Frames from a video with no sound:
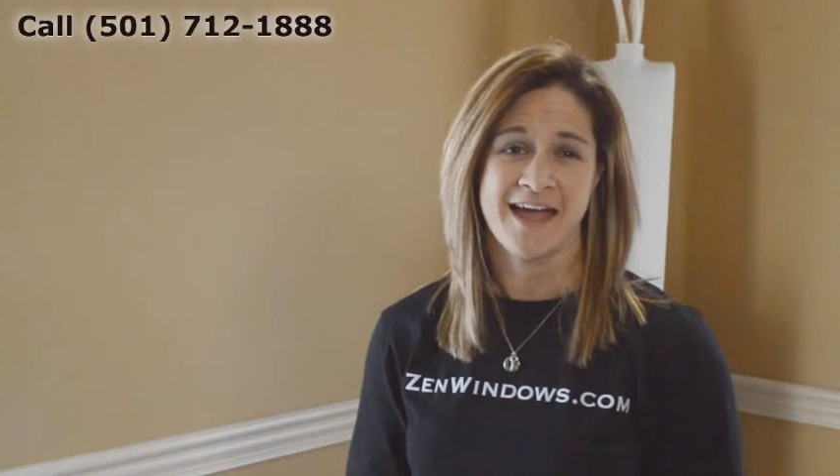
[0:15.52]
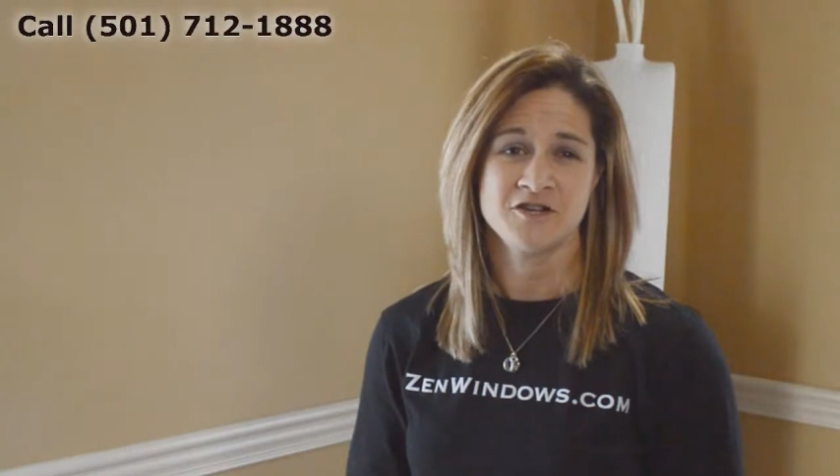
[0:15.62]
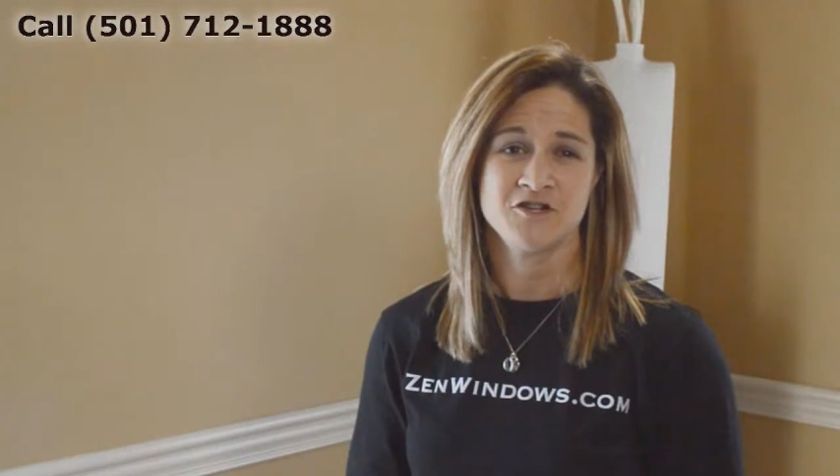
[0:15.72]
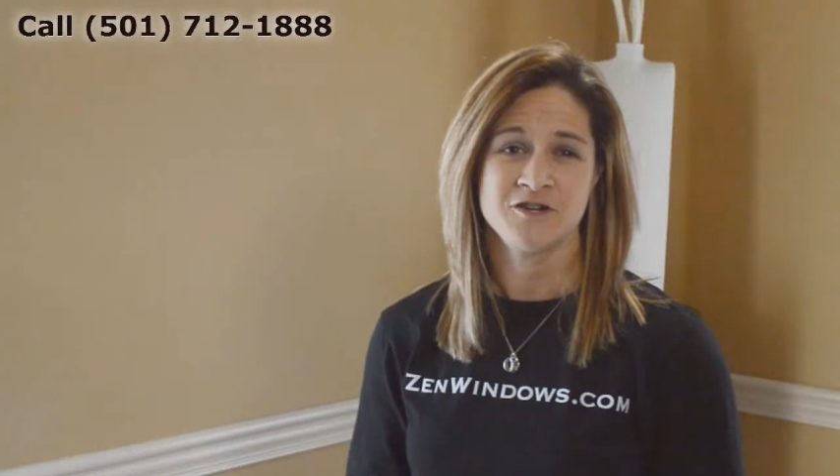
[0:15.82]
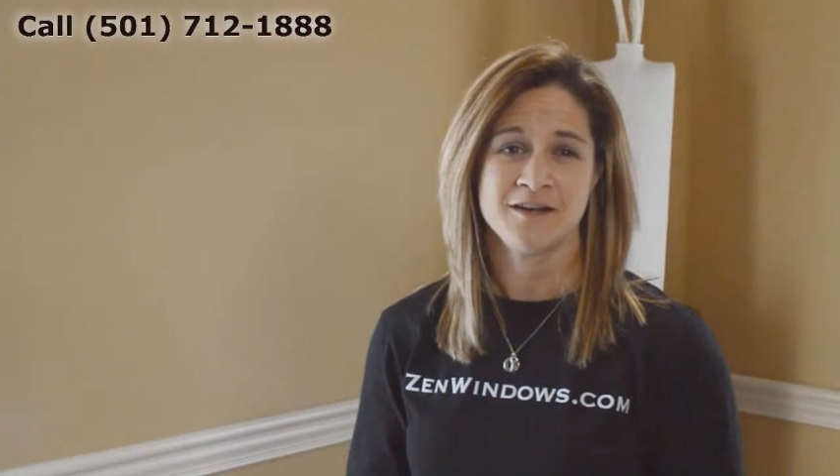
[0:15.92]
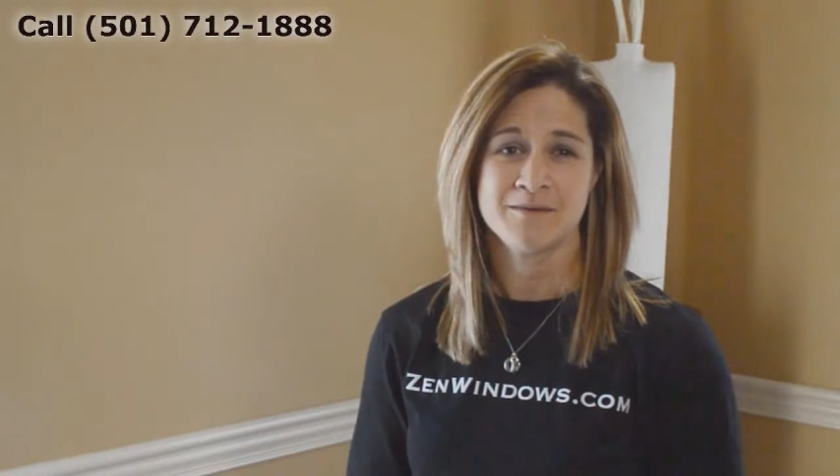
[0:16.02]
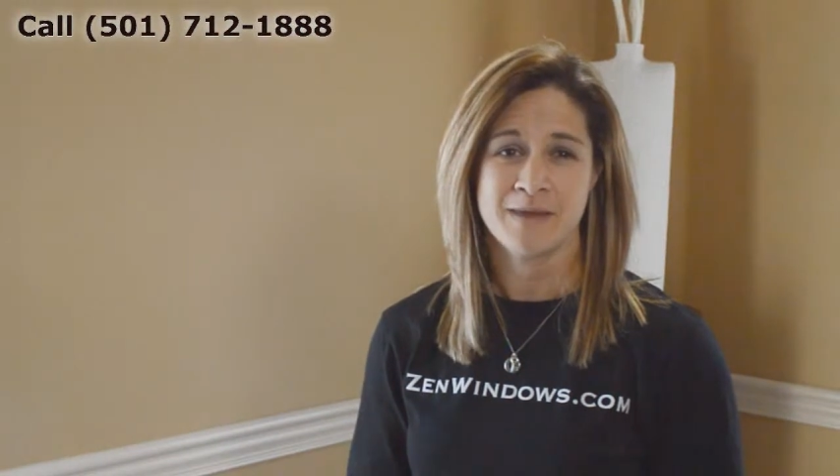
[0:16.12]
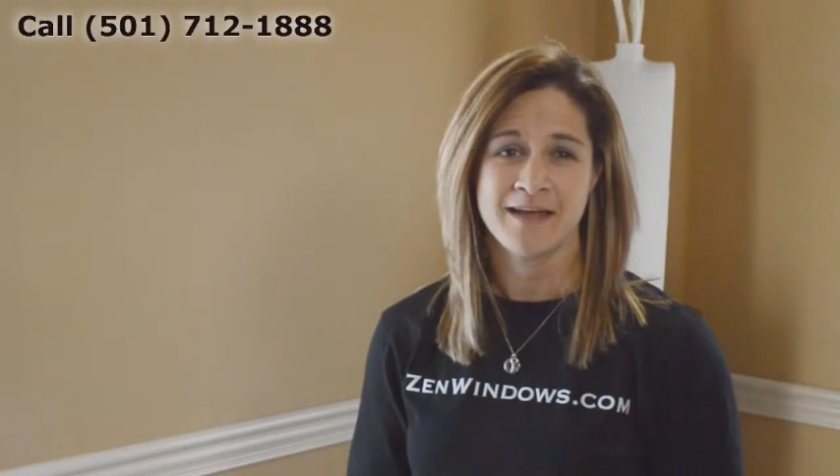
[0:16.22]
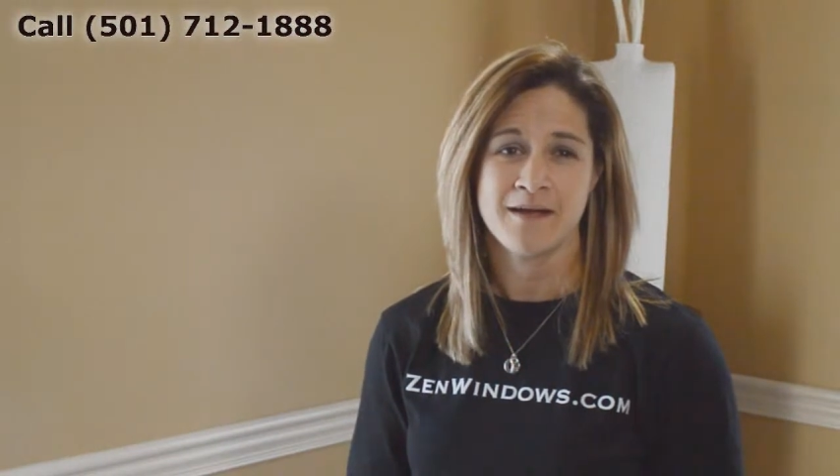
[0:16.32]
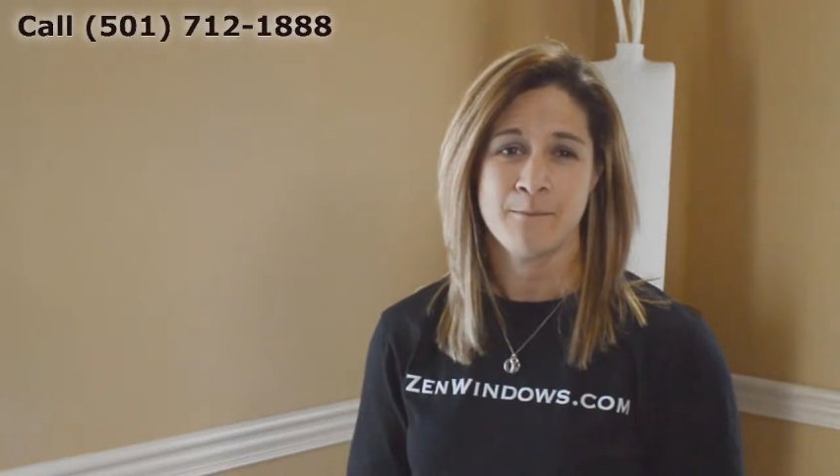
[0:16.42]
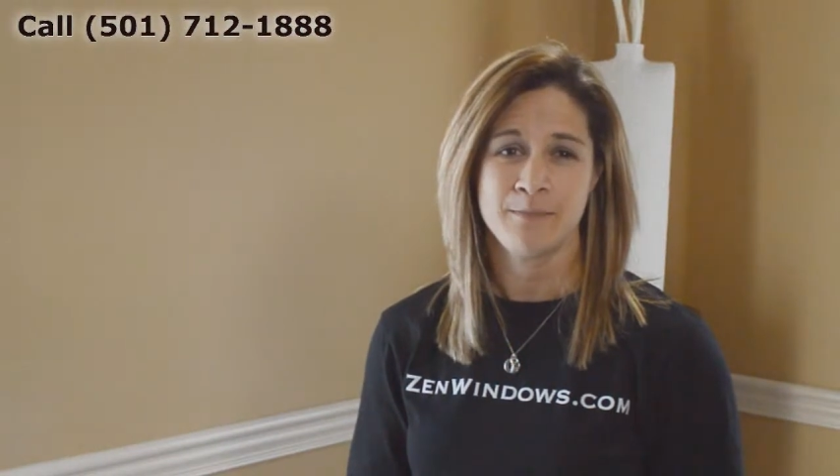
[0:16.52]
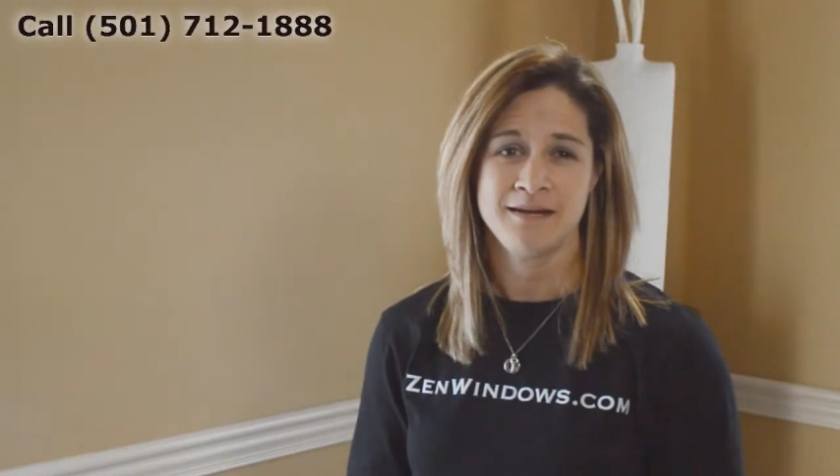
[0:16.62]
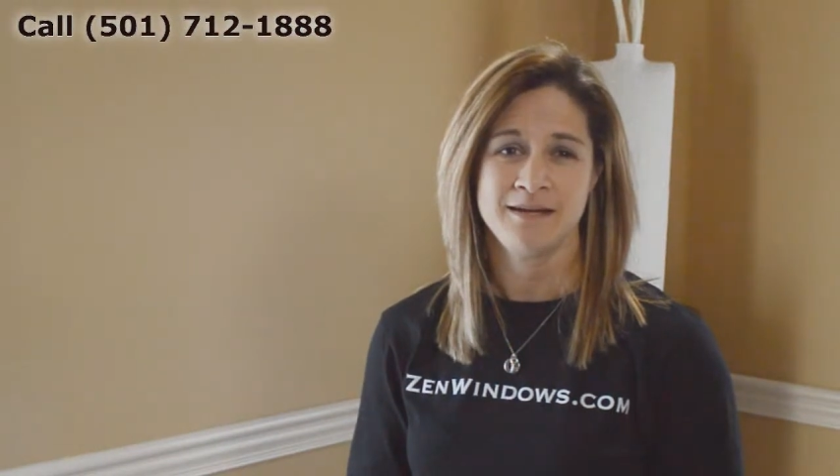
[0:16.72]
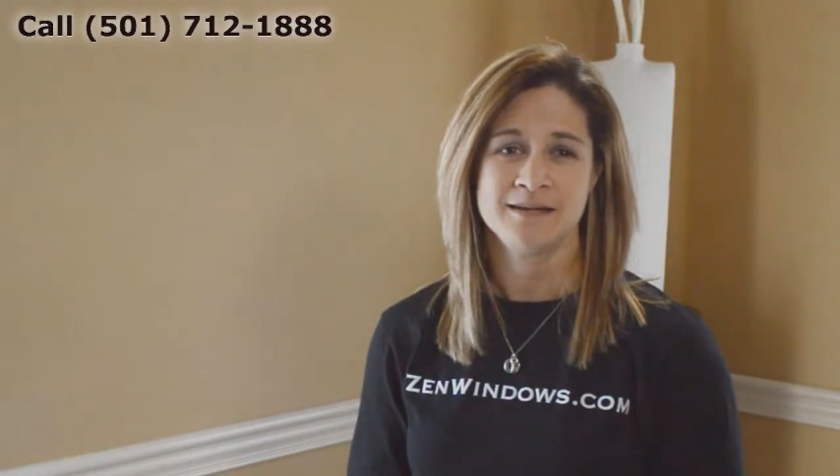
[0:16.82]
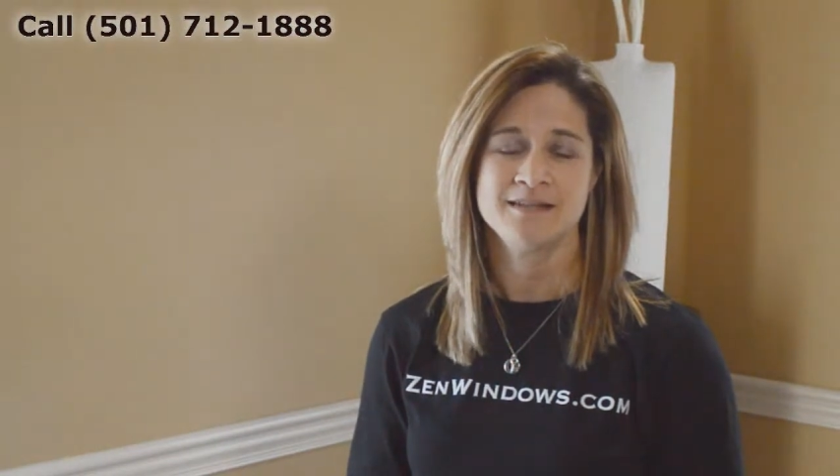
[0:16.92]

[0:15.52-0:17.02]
Hatcher, and my company